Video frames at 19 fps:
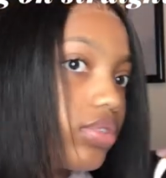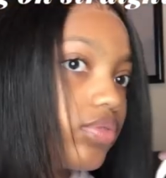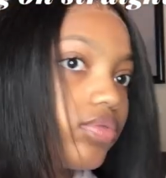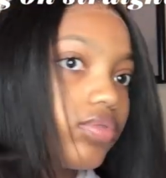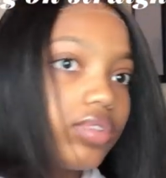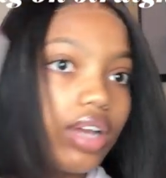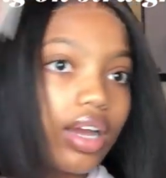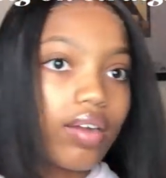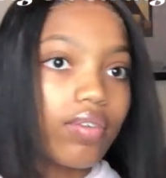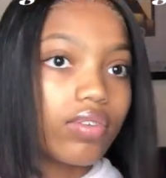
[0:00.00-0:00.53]

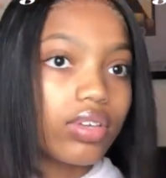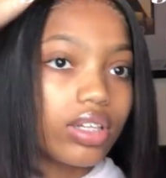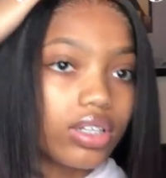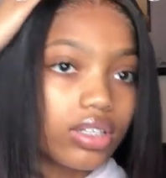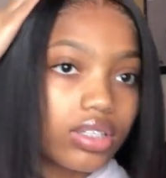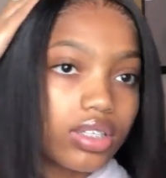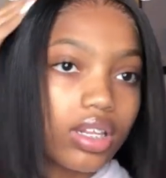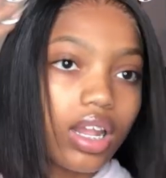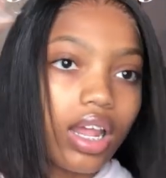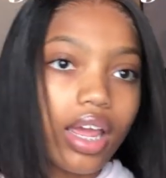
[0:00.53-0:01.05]
not really
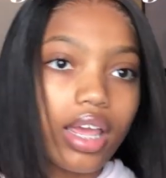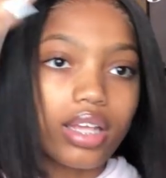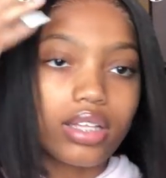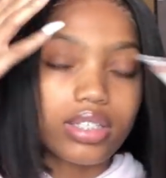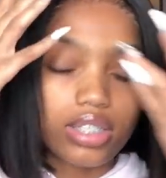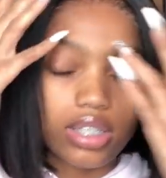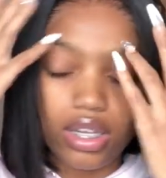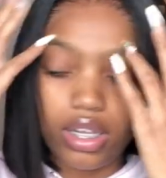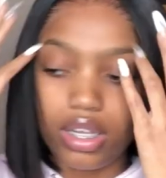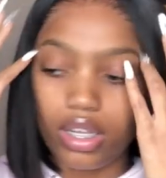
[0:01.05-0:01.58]
to like
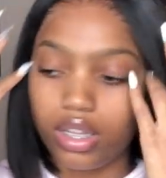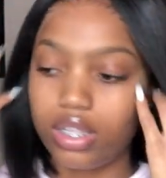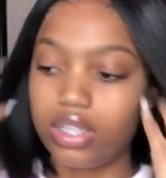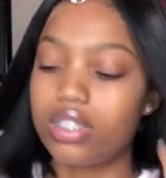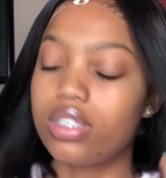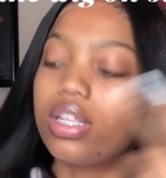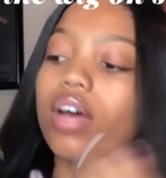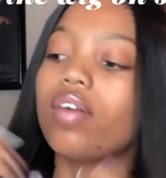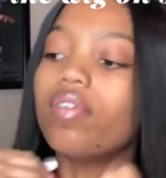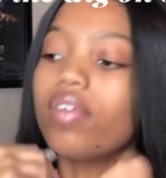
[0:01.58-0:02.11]
slick this
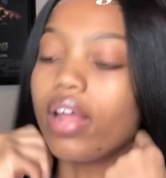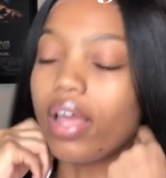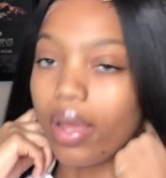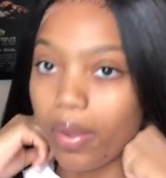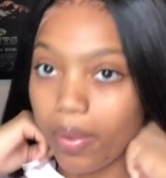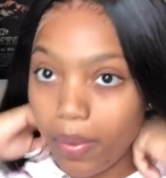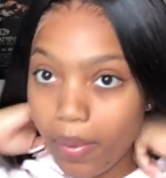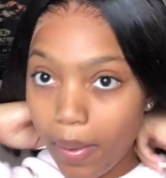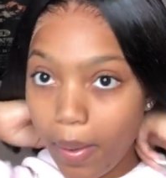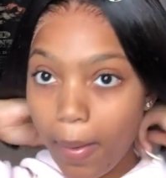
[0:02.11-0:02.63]
stuff down.
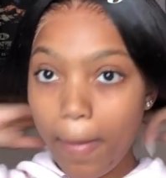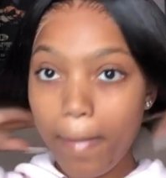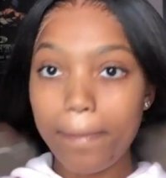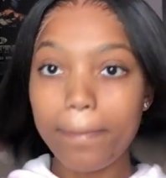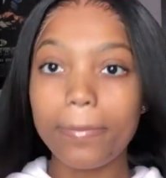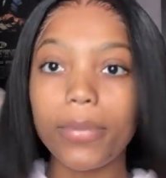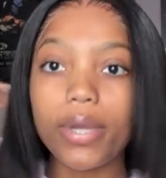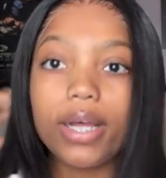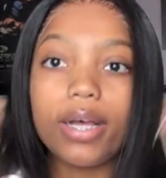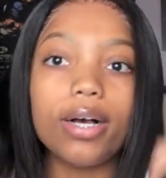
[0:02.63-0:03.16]

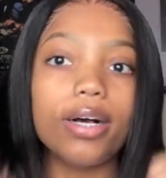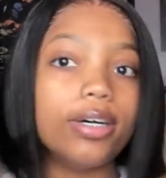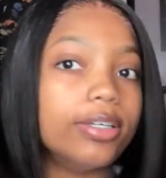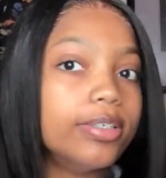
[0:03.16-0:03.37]
But